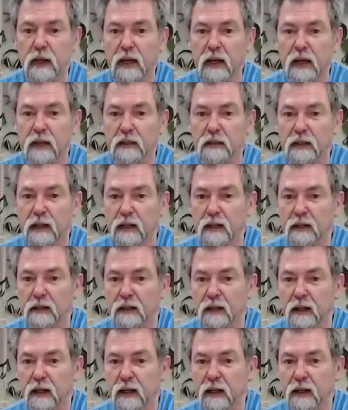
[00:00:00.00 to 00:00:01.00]

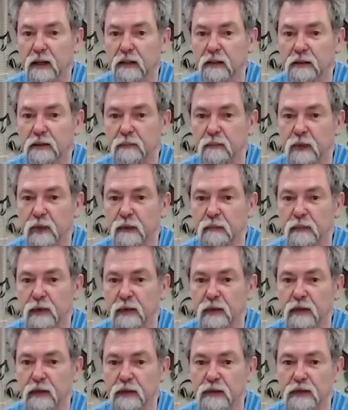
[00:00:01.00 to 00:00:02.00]
Barry
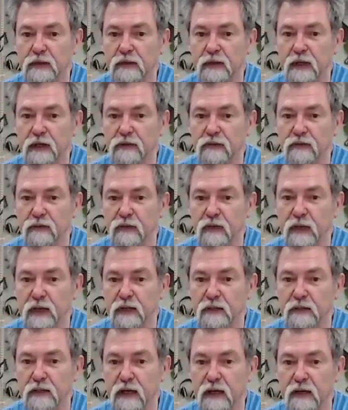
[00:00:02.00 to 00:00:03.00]
Doxy, thanks for
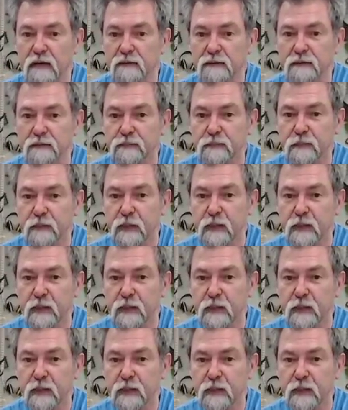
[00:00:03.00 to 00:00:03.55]
that, Dave.